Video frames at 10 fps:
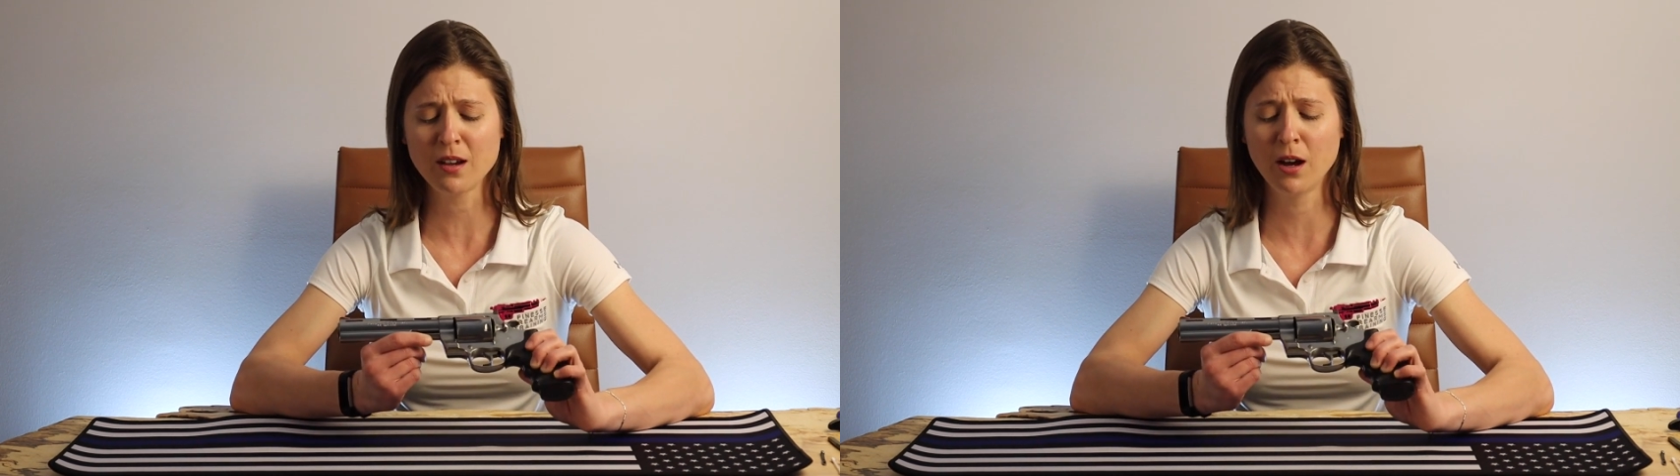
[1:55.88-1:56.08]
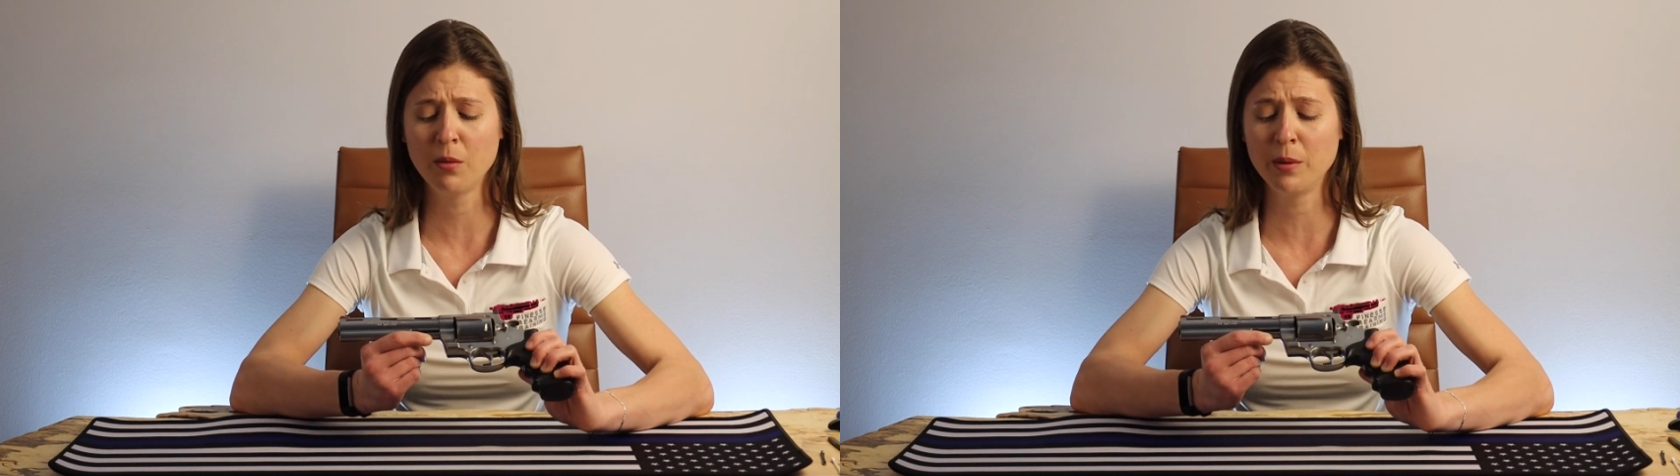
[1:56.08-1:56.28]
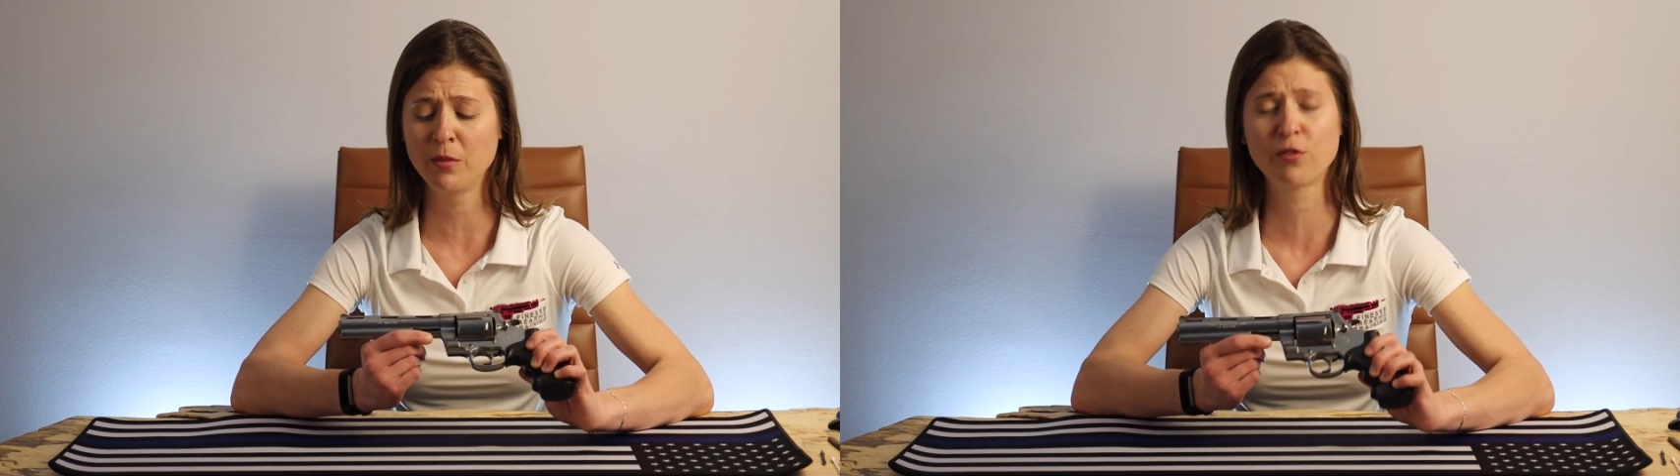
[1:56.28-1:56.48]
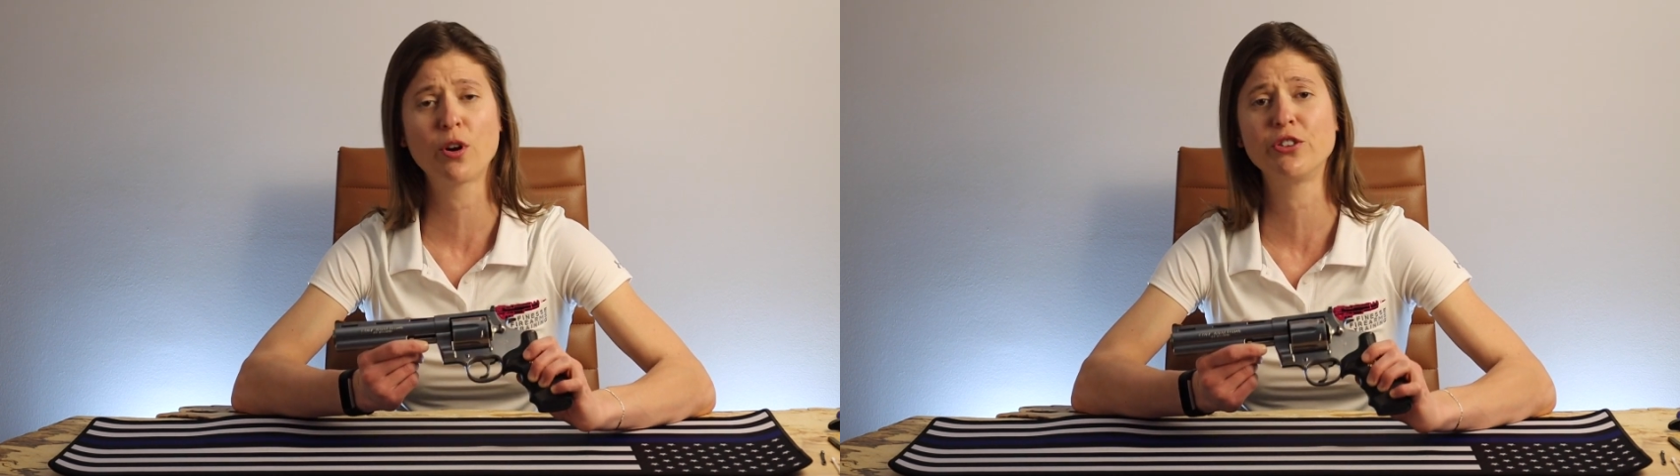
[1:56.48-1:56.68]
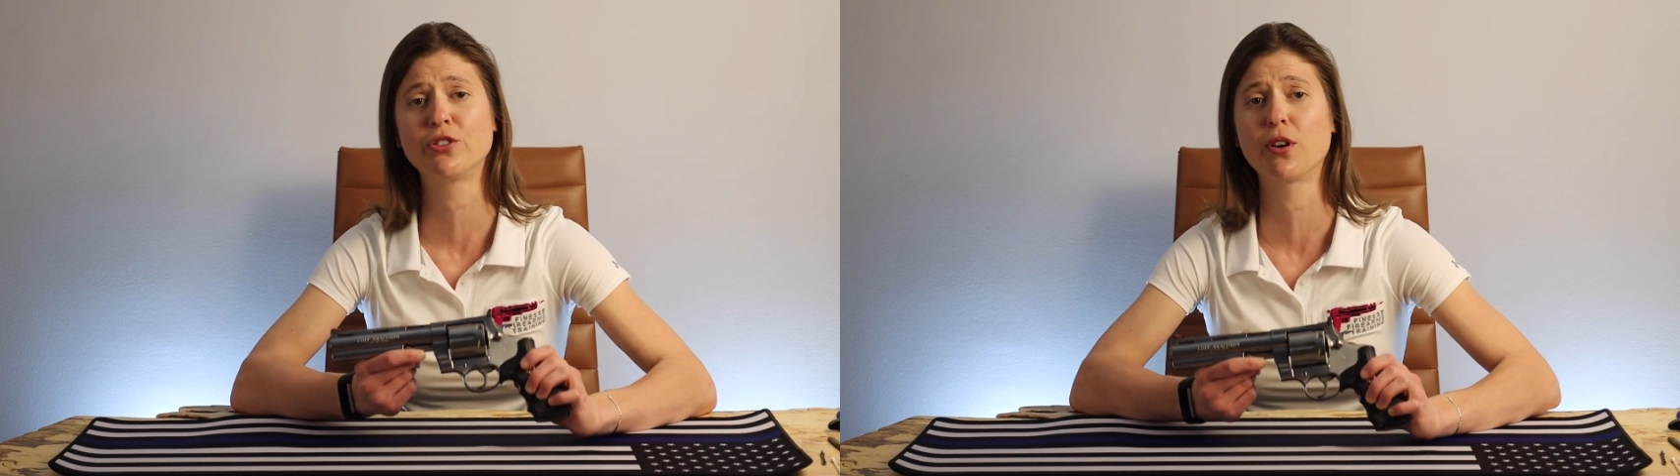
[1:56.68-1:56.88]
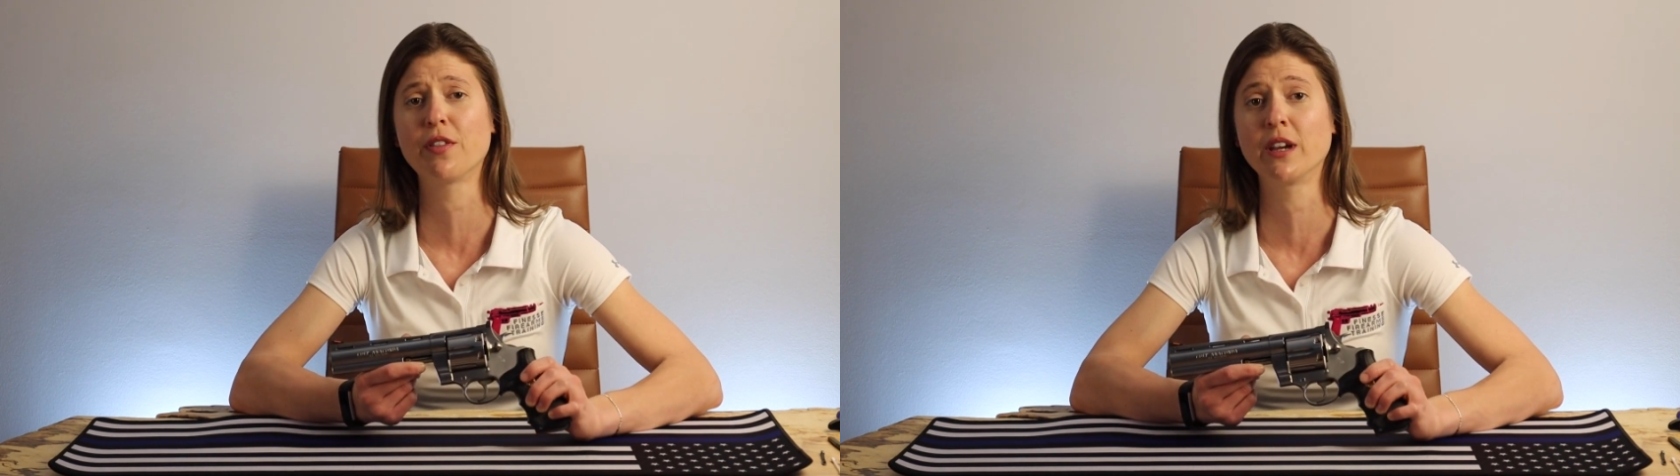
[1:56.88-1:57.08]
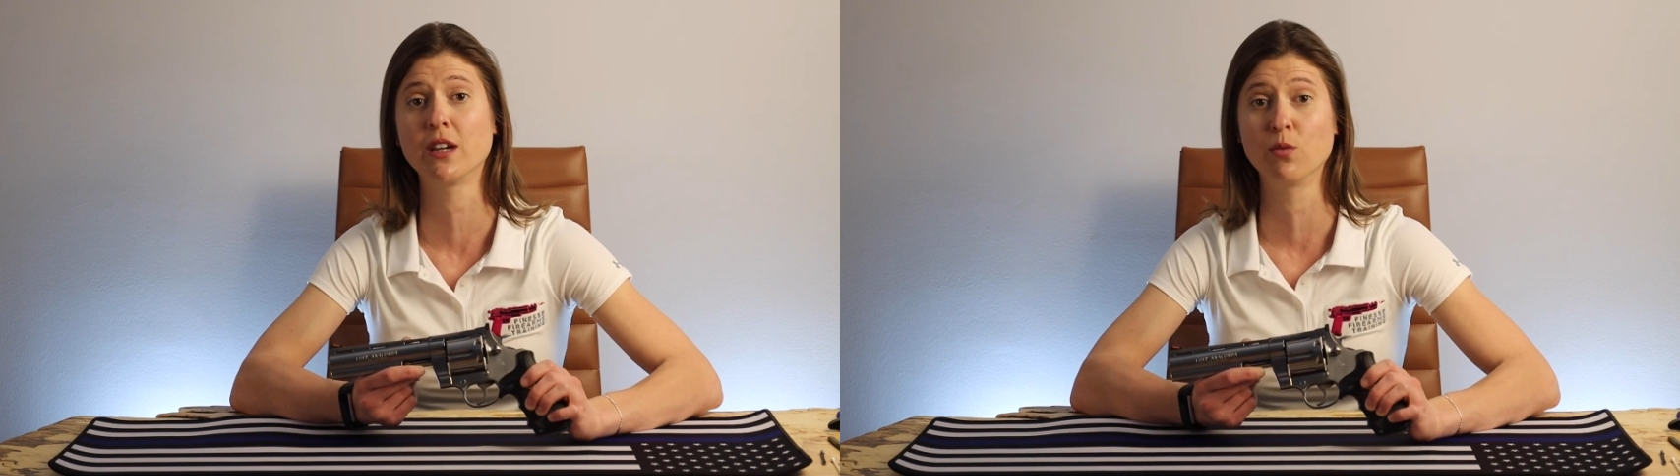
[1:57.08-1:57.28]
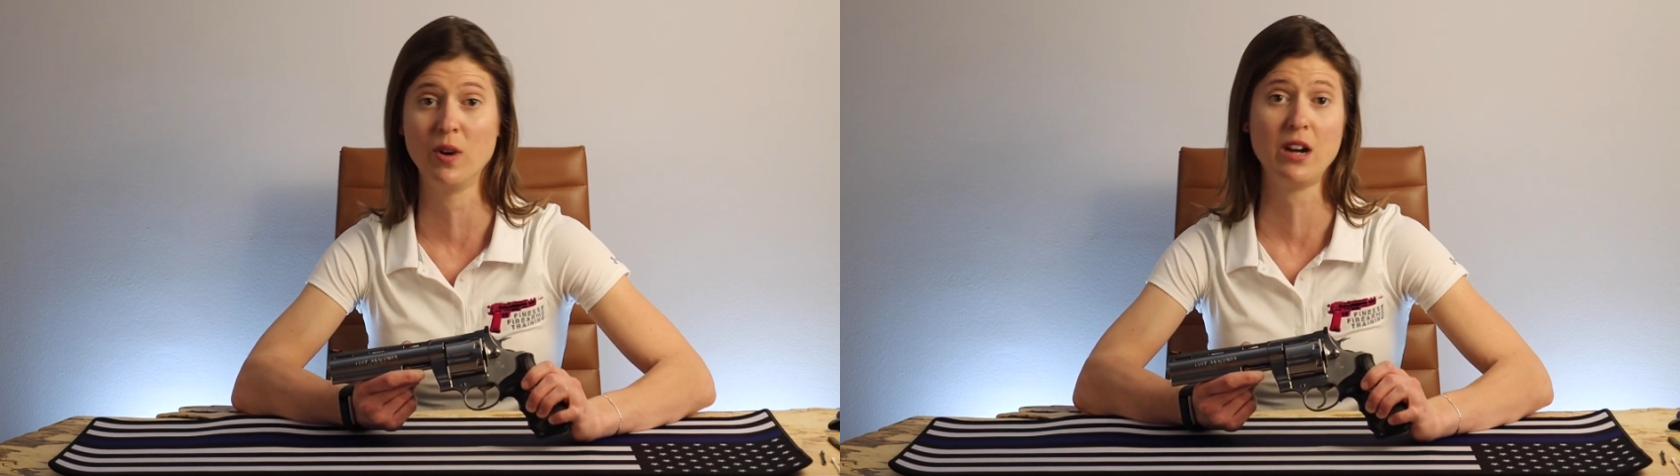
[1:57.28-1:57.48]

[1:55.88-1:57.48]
And before you start thinking,